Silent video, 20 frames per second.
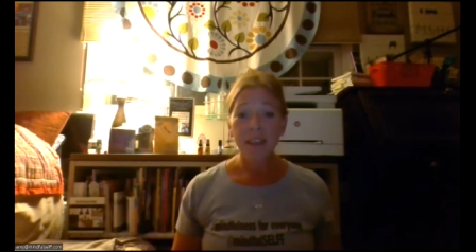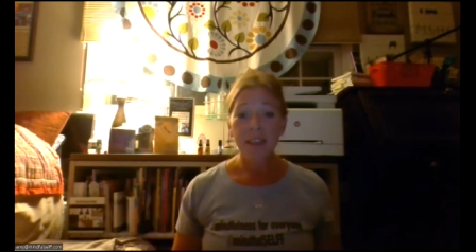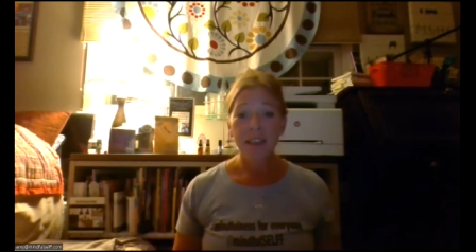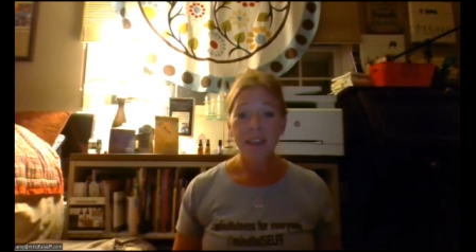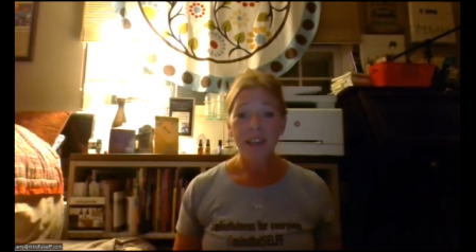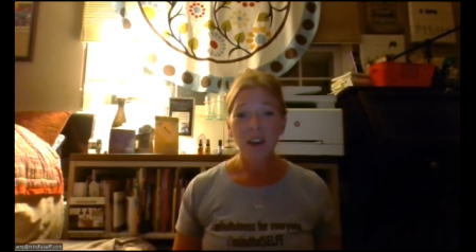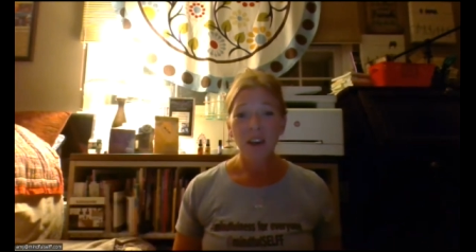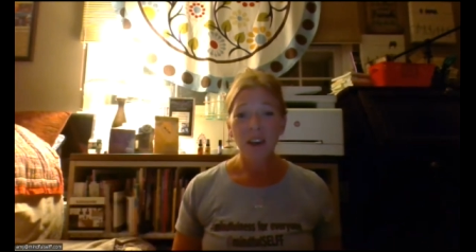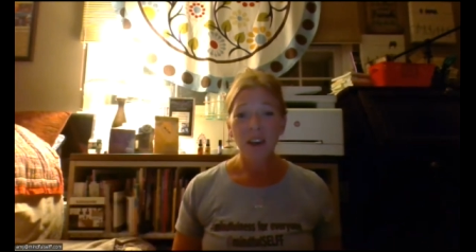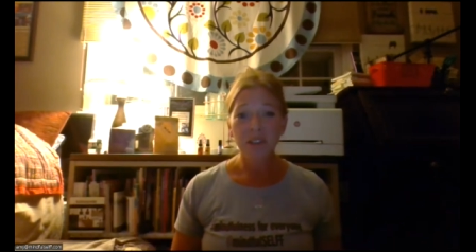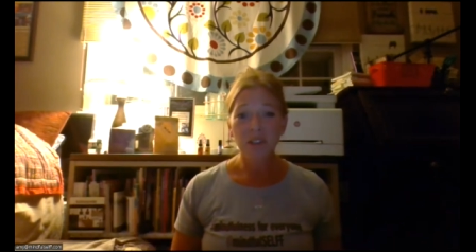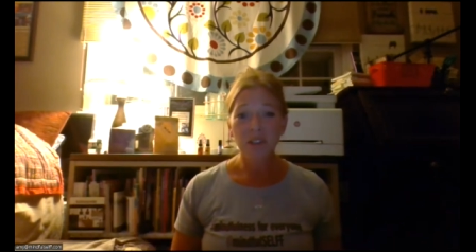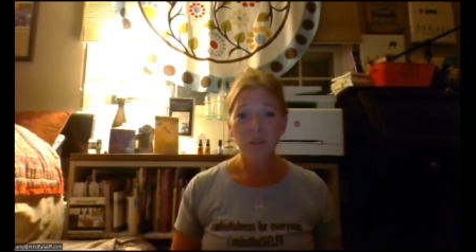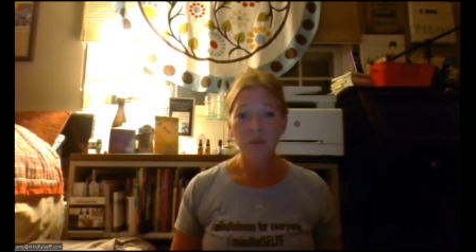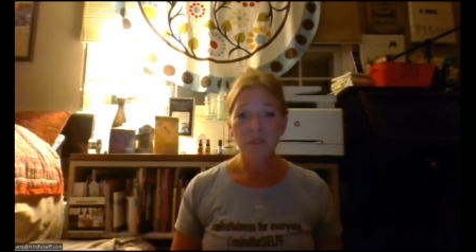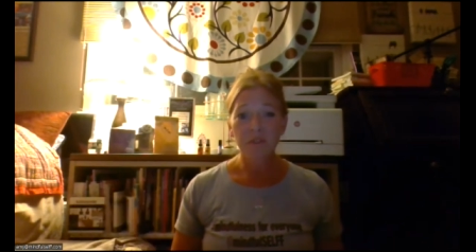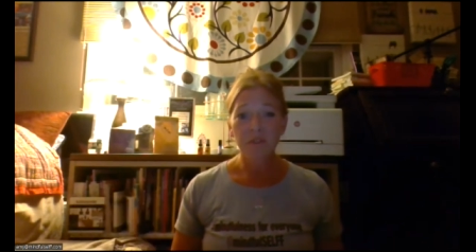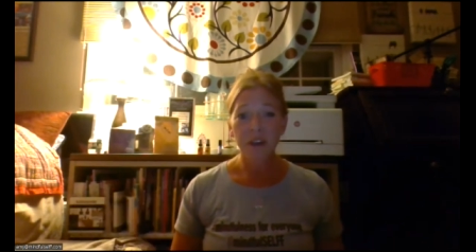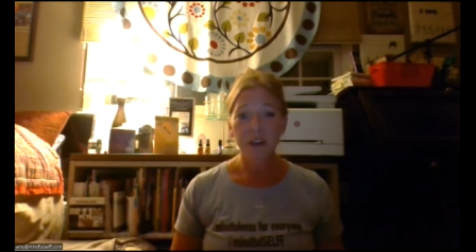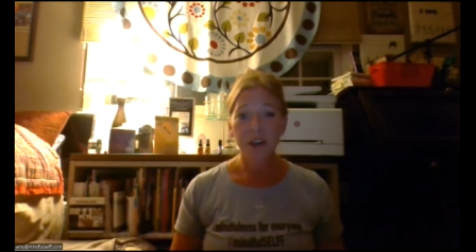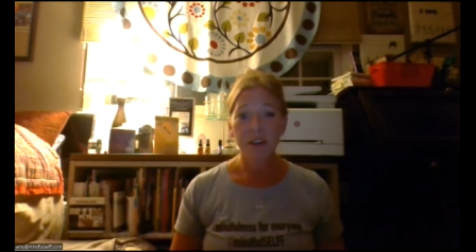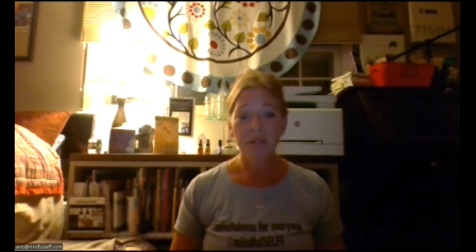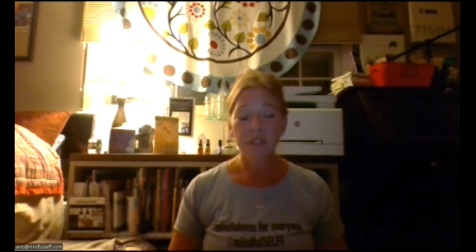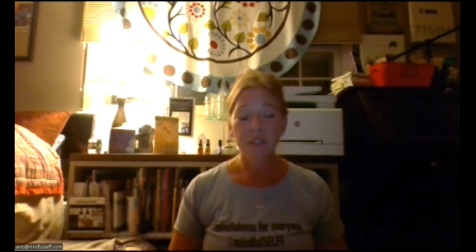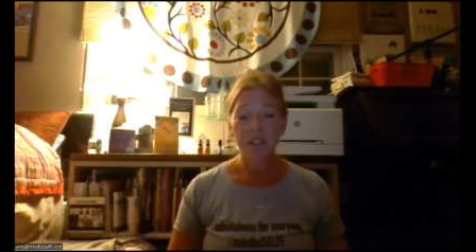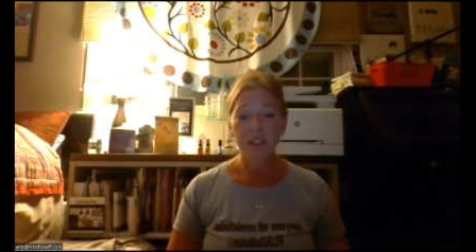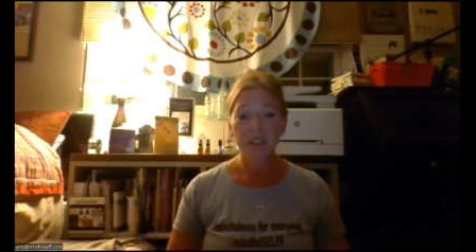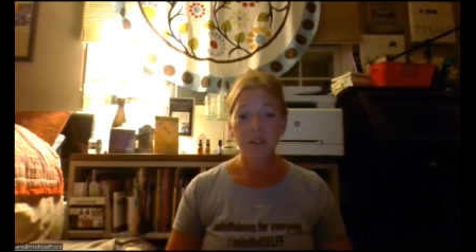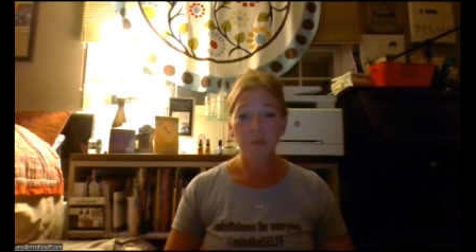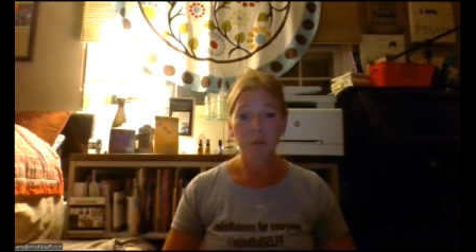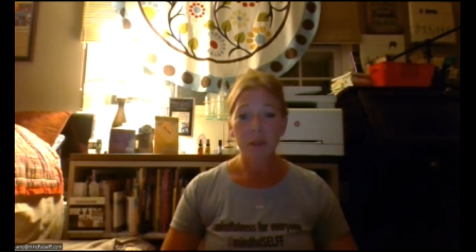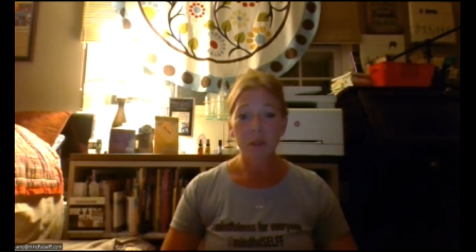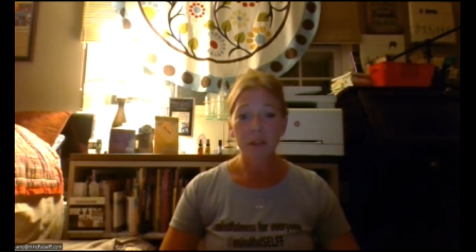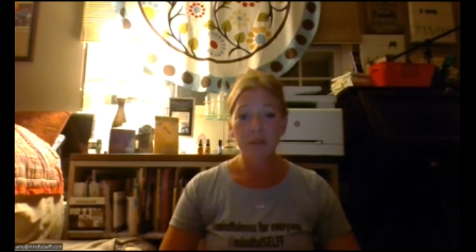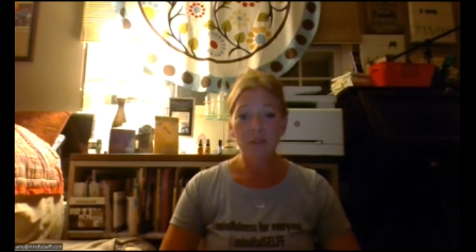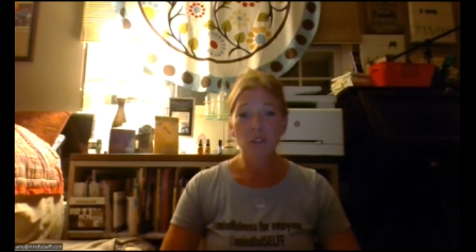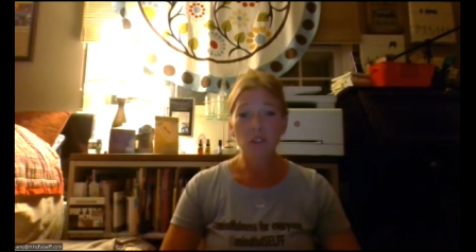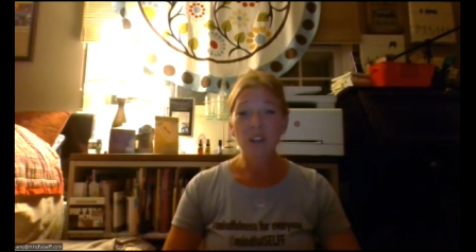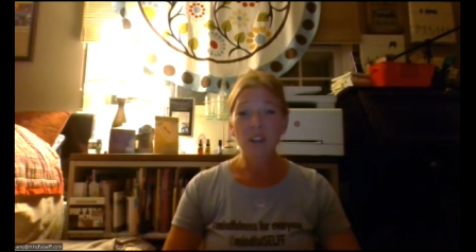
that also involves a little bit of